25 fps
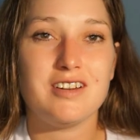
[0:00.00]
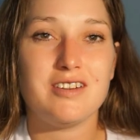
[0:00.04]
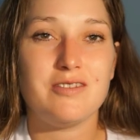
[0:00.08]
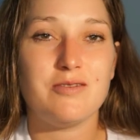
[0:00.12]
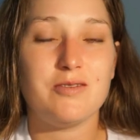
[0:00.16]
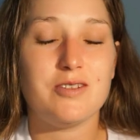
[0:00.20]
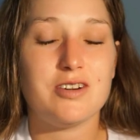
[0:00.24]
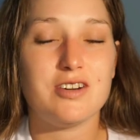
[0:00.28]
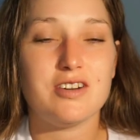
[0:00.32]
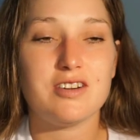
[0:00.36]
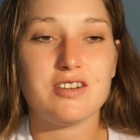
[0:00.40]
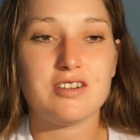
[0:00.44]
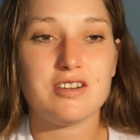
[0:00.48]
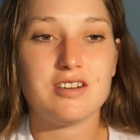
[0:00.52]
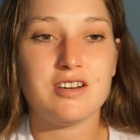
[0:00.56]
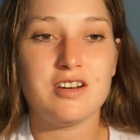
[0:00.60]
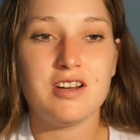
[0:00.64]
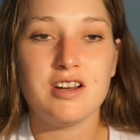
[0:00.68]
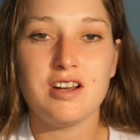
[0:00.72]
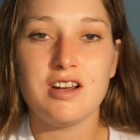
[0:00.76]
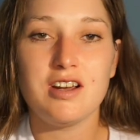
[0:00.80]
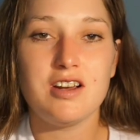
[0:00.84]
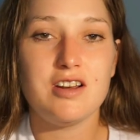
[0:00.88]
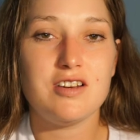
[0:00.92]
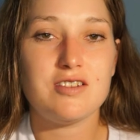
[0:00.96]
We're not
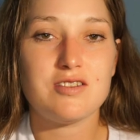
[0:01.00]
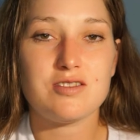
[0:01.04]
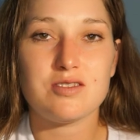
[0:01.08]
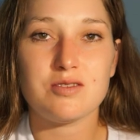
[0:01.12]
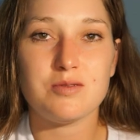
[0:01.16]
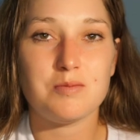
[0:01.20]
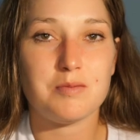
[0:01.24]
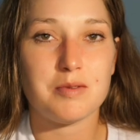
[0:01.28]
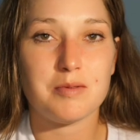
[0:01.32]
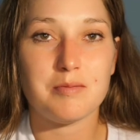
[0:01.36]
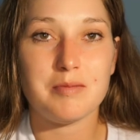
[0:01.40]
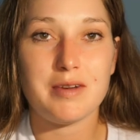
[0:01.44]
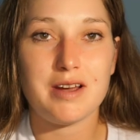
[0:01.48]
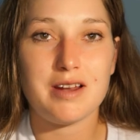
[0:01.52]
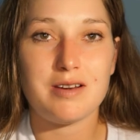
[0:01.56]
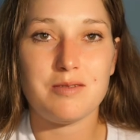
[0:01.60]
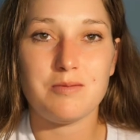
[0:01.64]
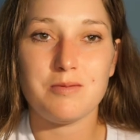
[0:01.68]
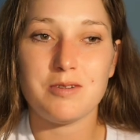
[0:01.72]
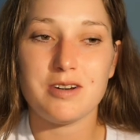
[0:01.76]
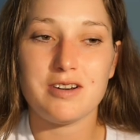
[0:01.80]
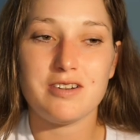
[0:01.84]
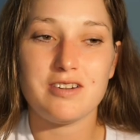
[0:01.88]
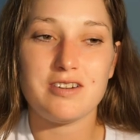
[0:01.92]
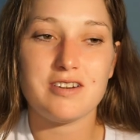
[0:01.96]
Superman.
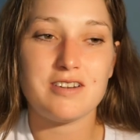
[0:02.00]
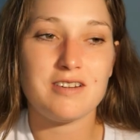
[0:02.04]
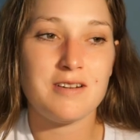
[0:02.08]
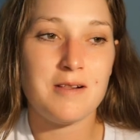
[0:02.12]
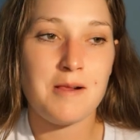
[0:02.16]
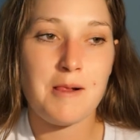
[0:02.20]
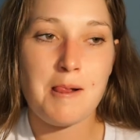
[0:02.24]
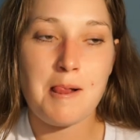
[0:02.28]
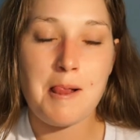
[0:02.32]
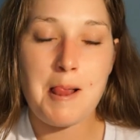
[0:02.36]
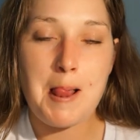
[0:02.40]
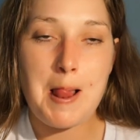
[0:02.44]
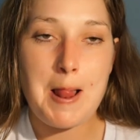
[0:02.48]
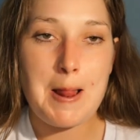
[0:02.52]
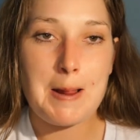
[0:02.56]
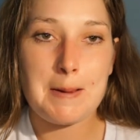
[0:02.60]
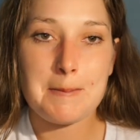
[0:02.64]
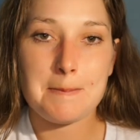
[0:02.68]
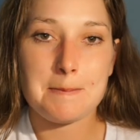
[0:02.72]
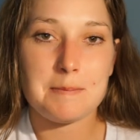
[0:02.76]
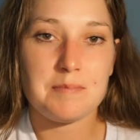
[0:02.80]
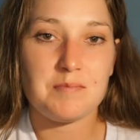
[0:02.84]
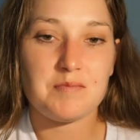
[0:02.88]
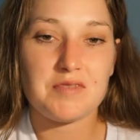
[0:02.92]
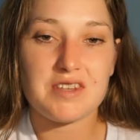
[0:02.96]
We're not
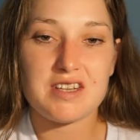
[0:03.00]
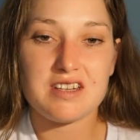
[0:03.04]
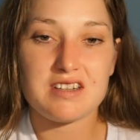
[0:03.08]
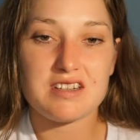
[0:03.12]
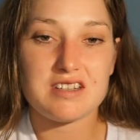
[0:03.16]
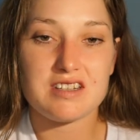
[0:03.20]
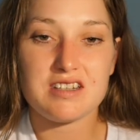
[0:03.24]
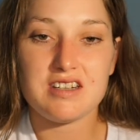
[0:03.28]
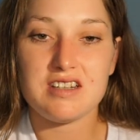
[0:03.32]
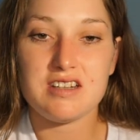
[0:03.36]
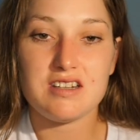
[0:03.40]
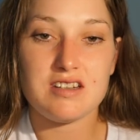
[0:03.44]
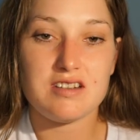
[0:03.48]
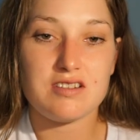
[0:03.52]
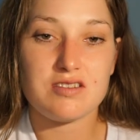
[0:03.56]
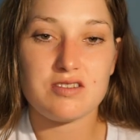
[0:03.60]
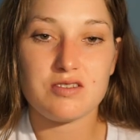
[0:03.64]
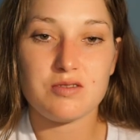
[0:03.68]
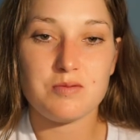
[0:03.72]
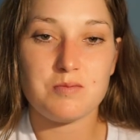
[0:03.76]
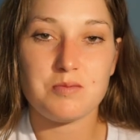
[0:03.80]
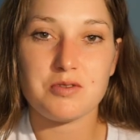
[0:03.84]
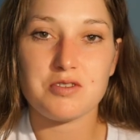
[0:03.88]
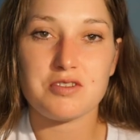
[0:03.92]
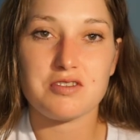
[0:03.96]
Disney
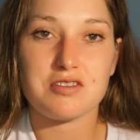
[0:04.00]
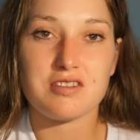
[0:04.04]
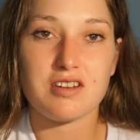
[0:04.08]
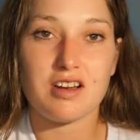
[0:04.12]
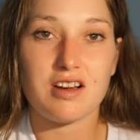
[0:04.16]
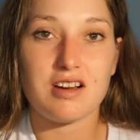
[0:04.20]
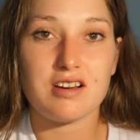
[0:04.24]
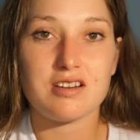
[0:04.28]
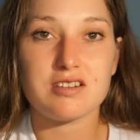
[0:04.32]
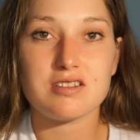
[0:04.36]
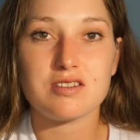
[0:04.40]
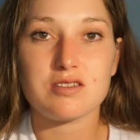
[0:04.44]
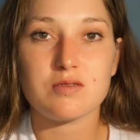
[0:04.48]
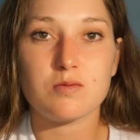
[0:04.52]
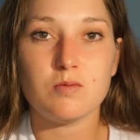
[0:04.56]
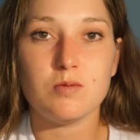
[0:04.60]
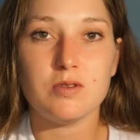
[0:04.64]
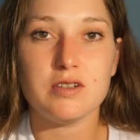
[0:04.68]
superstars.